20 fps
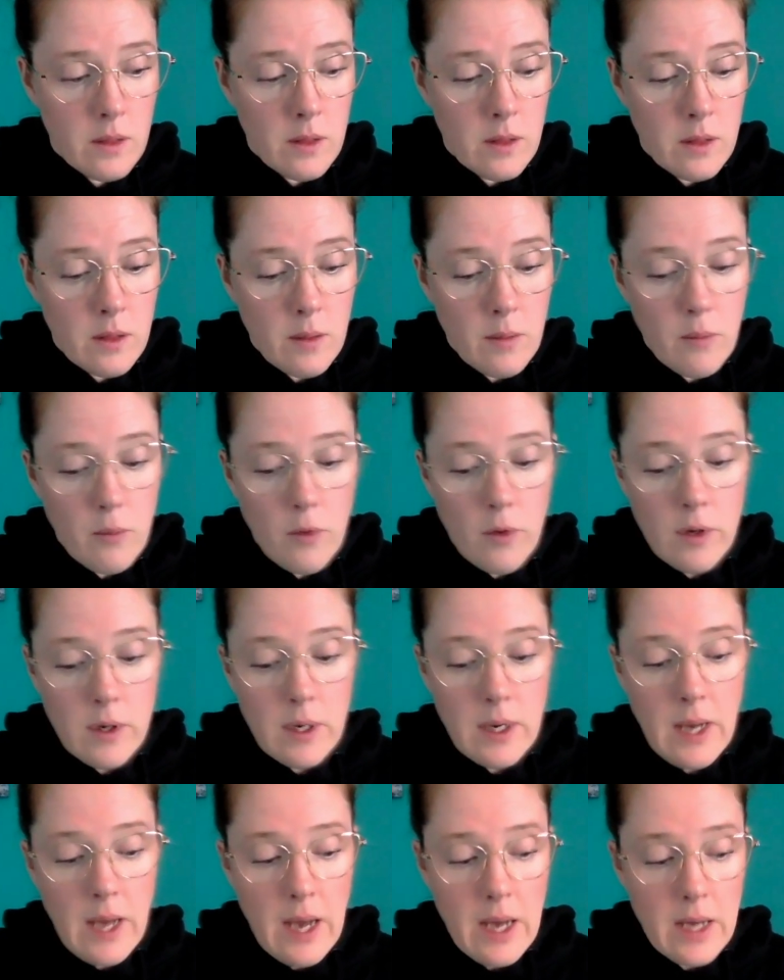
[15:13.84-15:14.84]
the more
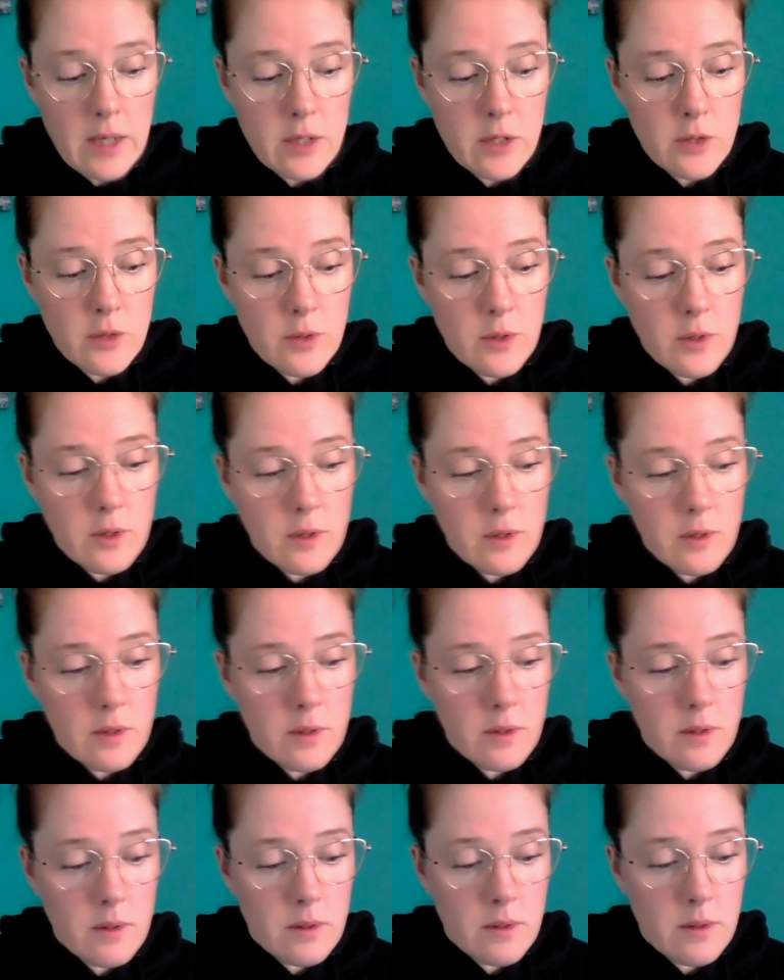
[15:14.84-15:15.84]

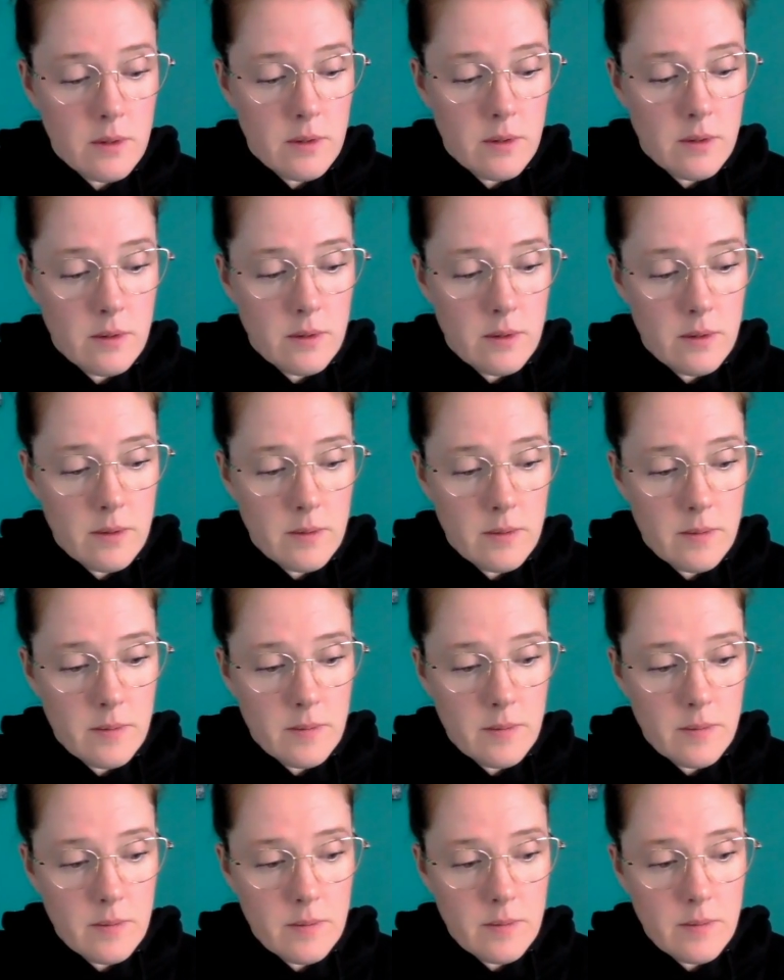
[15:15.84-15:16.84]
natural.
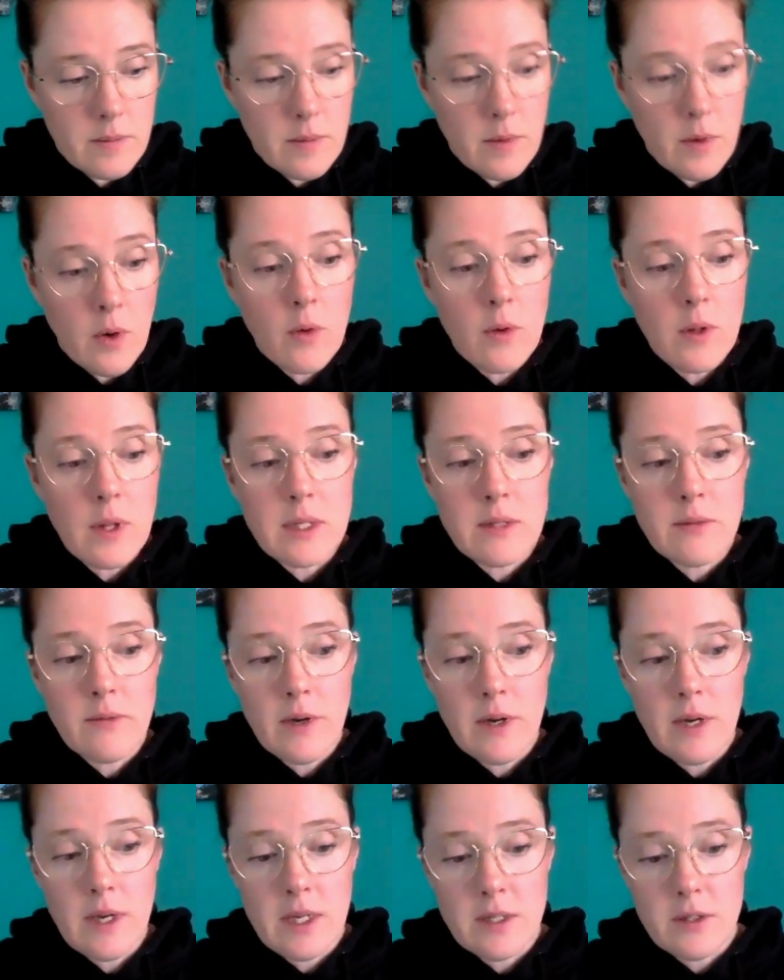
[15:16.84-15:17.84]
Oh, that's
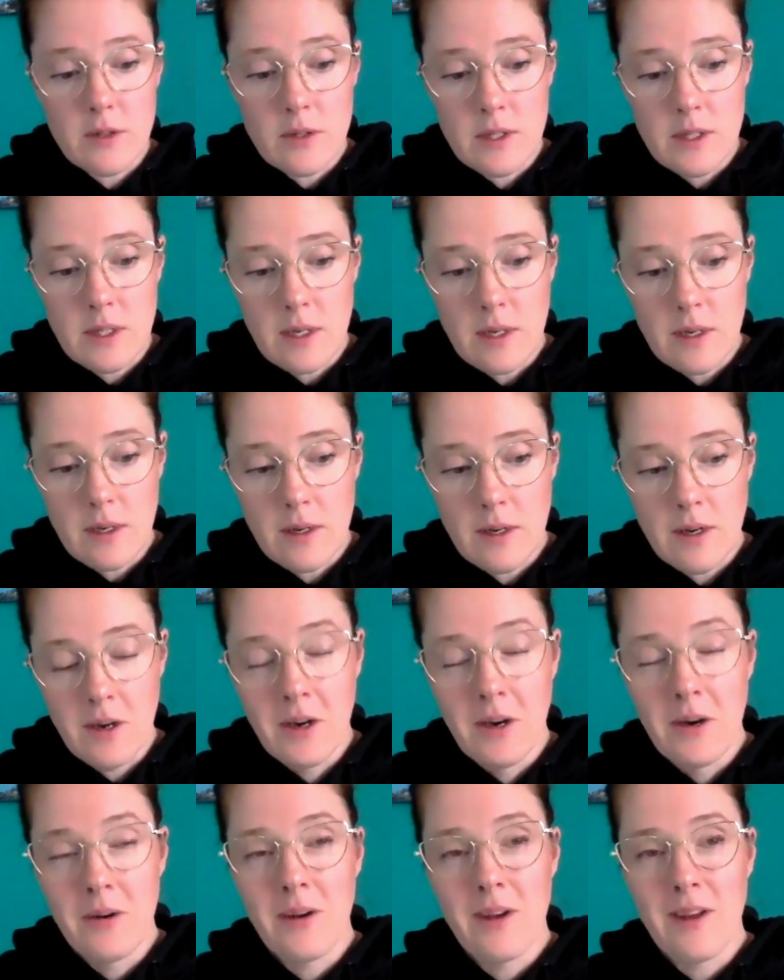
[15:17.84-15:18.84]
very interesting.
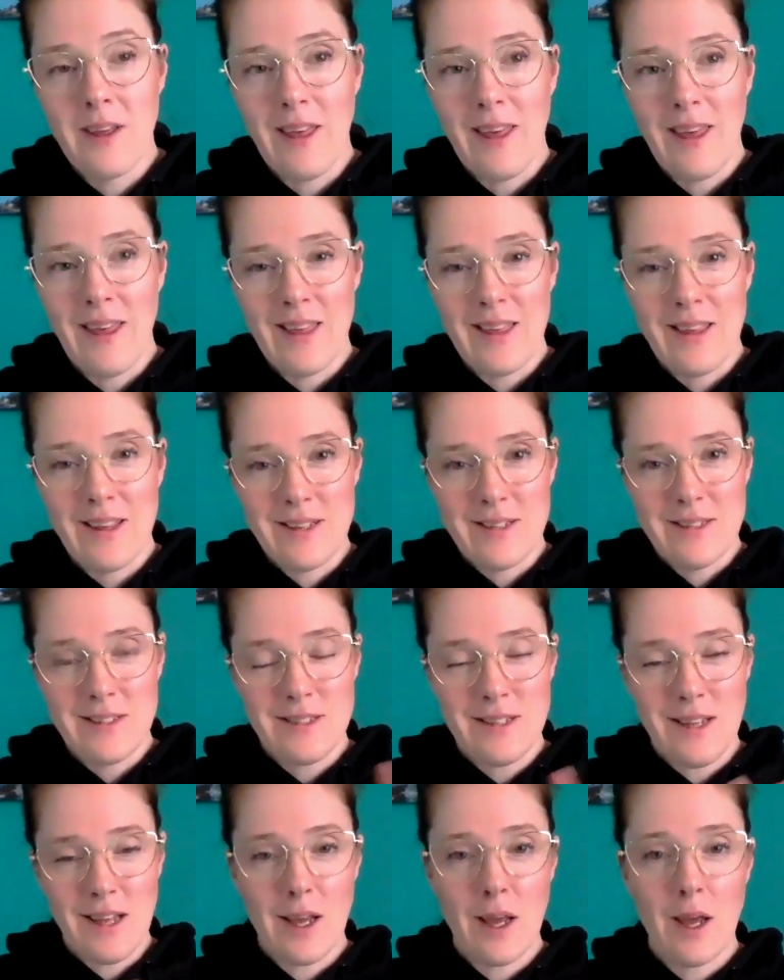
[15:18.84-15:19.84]
Okay. He's
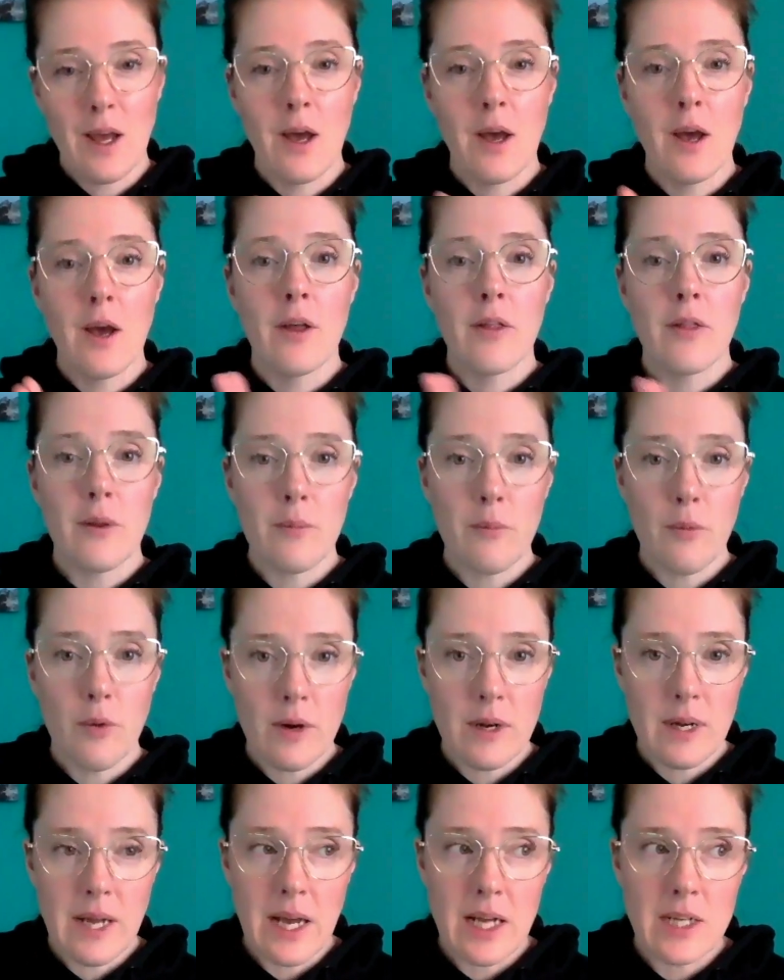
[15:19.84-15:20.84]
saying the
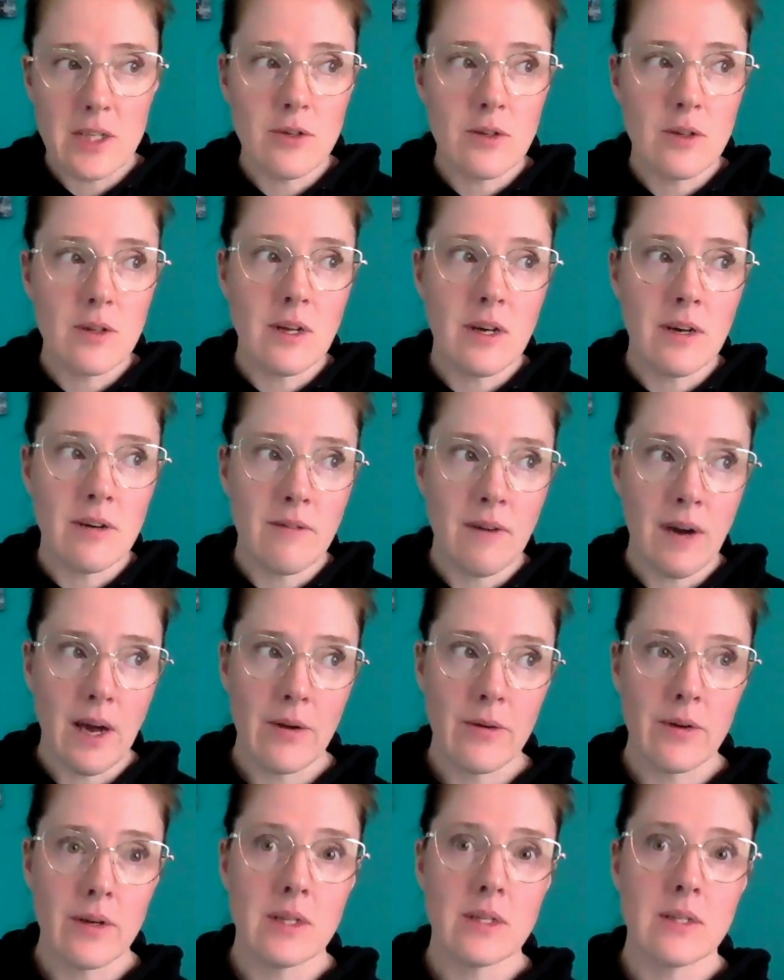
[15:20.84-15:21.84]
more natural a
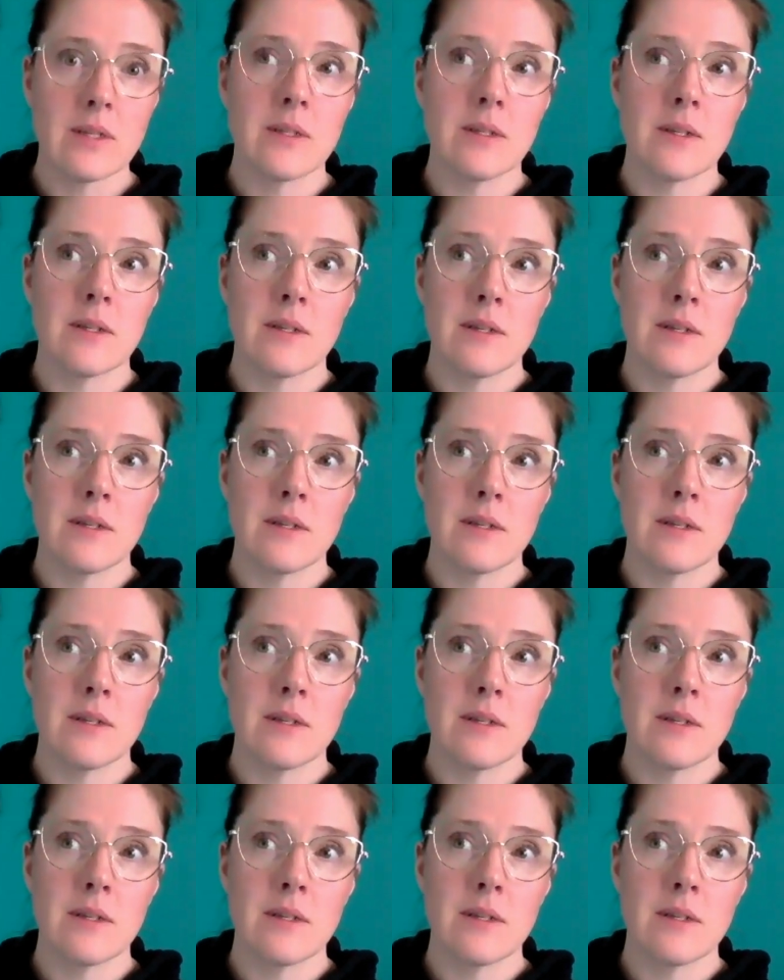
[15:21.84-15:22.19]
virus